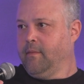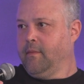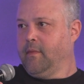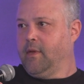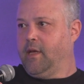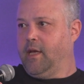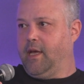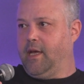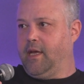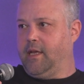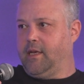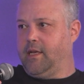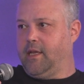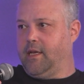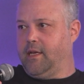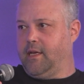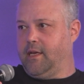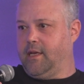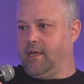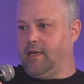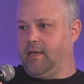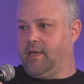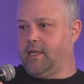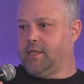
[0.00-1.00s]
and
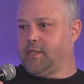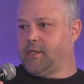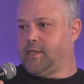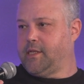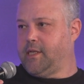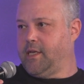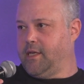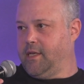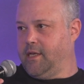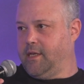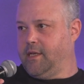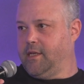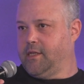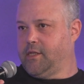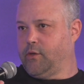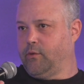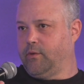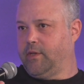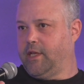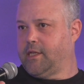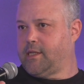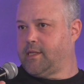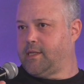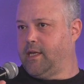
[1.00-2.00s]
that's
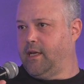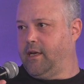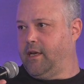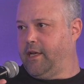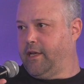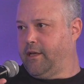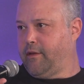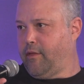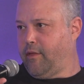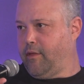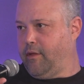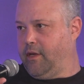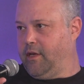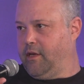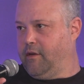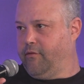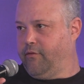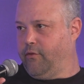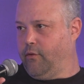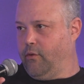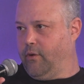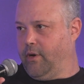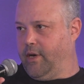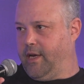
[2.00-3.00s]
the next thing
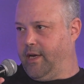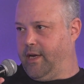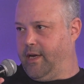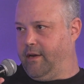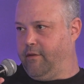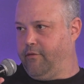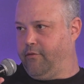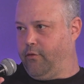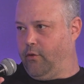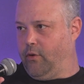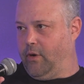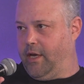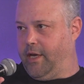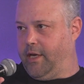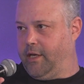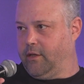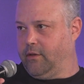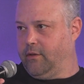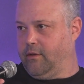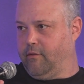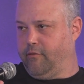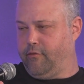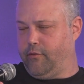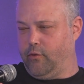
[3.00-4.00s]
for
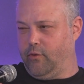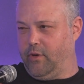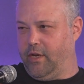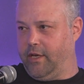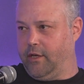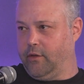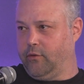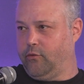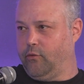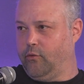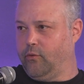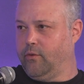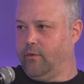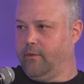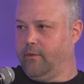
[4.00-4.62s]
layer 2.